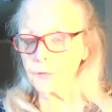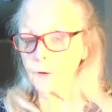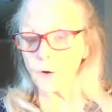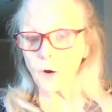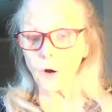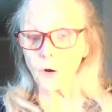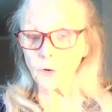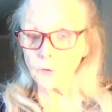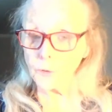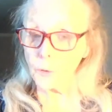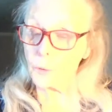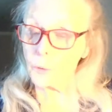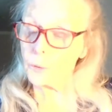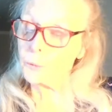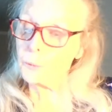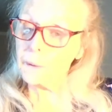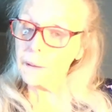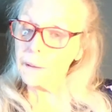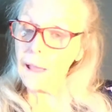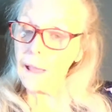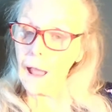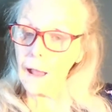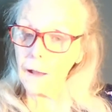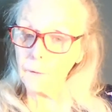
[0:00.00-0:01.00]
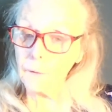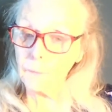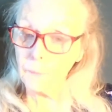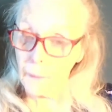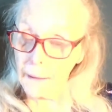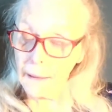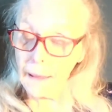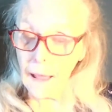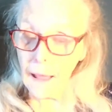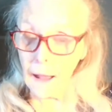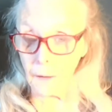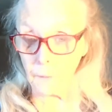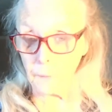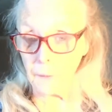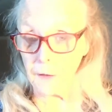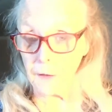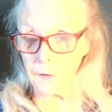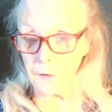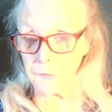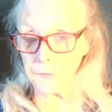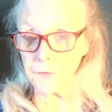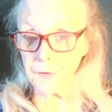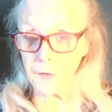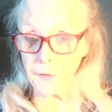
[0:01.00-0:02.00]
There are no gray
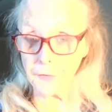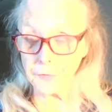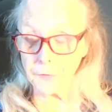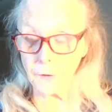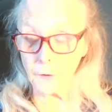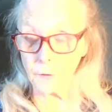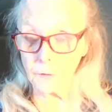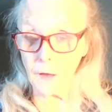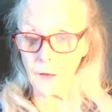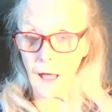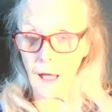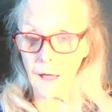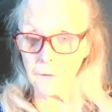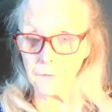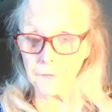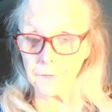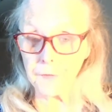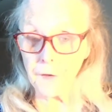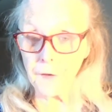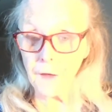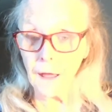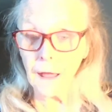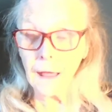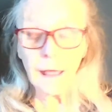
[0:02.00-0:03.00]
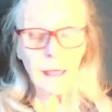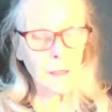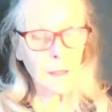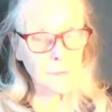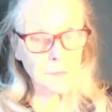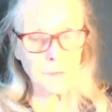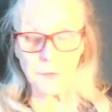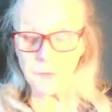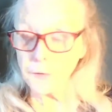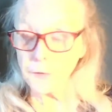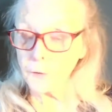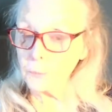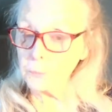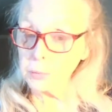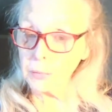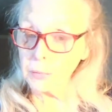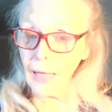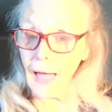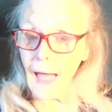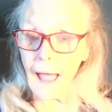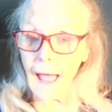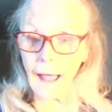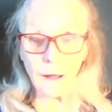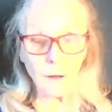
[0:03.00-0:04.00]
areas in their lives. It's either
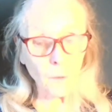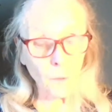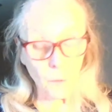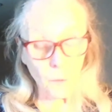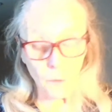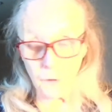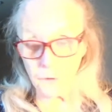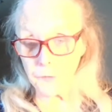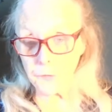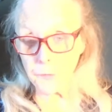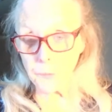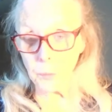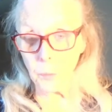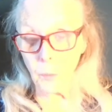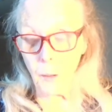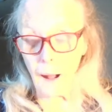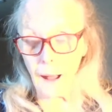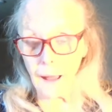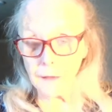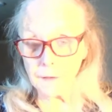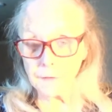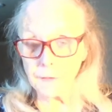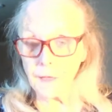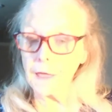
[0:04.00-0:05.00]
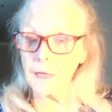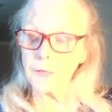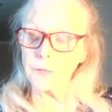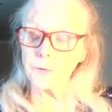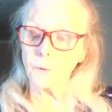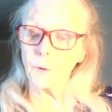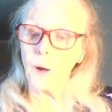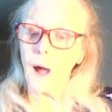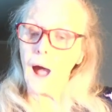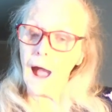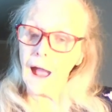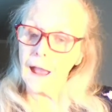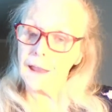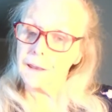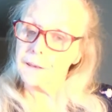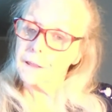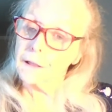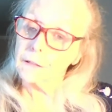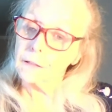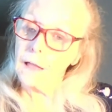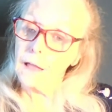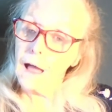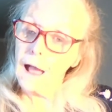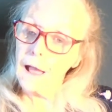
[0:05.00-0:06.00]
black or it's white. They either
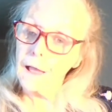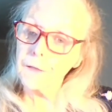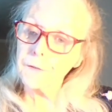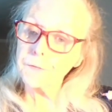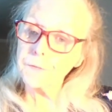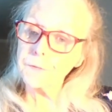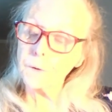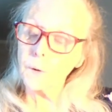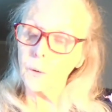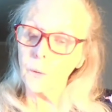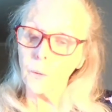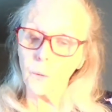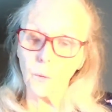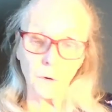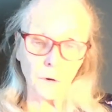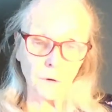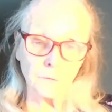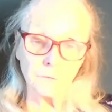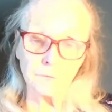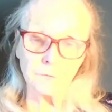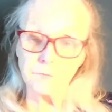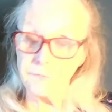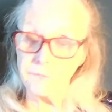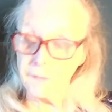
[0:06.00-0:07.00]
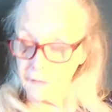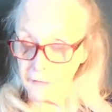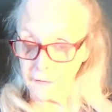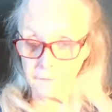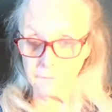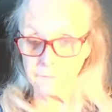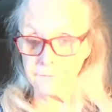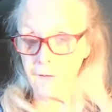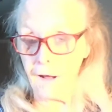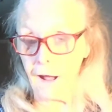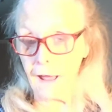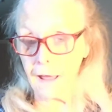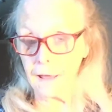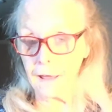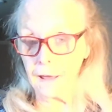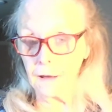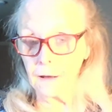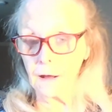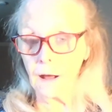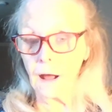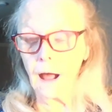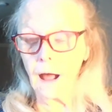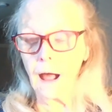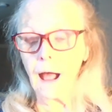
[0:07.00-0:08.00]
idealize or vilify.
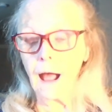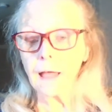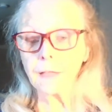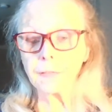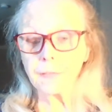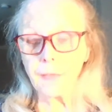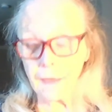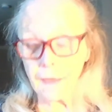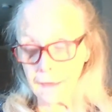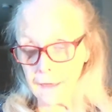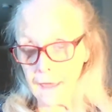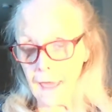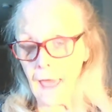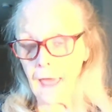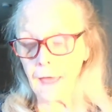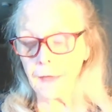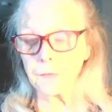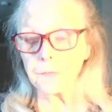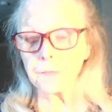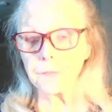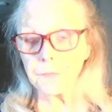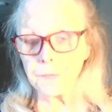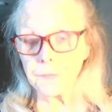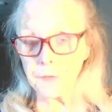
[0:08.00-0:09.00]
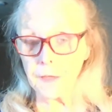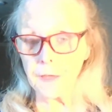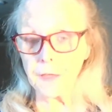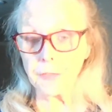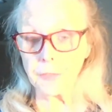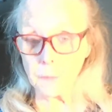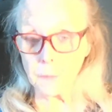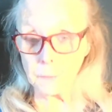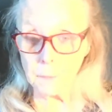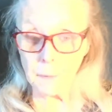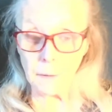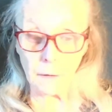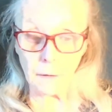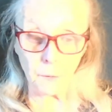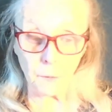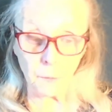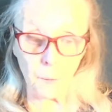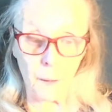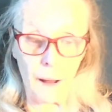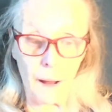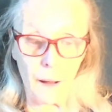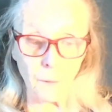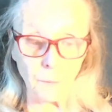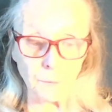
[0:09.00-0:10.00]
They can't see the middle
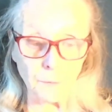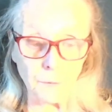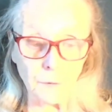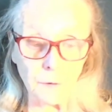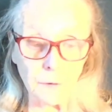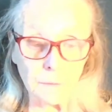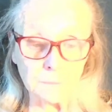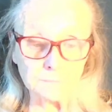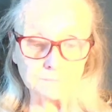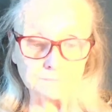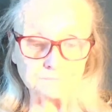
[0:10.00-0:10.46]
ground.